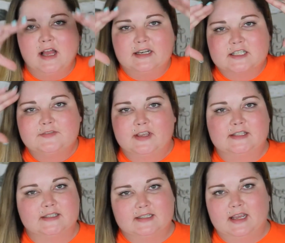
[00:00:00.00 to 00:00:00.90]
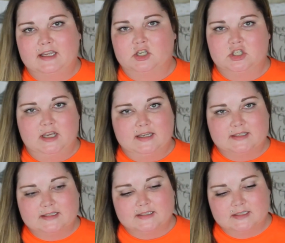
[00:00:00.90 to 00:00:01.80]
at his face and neck and
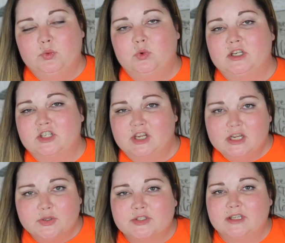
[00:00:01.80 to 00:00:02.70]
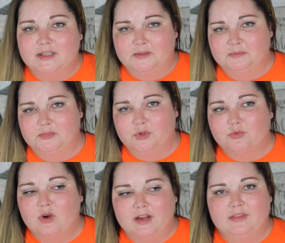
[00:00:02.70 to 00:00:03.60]
chest, which kills him
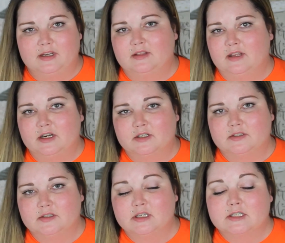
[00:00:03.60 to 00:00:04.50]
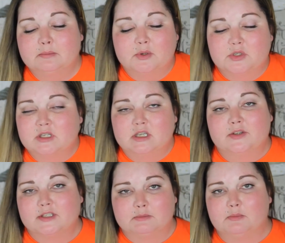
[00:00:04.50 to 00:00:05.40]
right then and there. The explosion
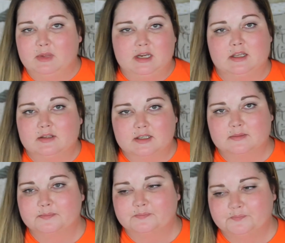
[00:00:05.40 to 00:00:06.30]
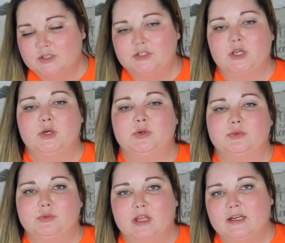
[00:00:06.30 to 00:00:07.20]
kills him immediately. So,
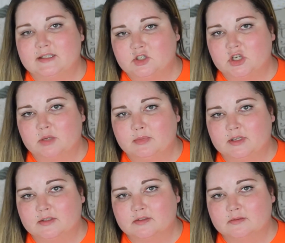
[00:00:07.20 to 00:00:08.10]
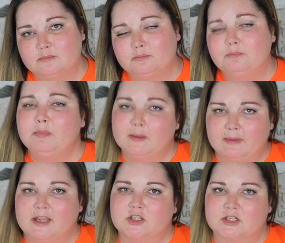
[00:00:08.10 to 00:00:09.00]
ladies and gentlemen, be
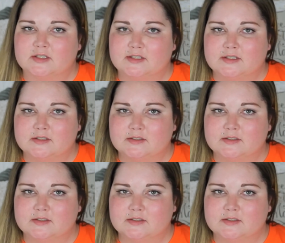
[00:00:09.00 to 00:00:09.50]
patient.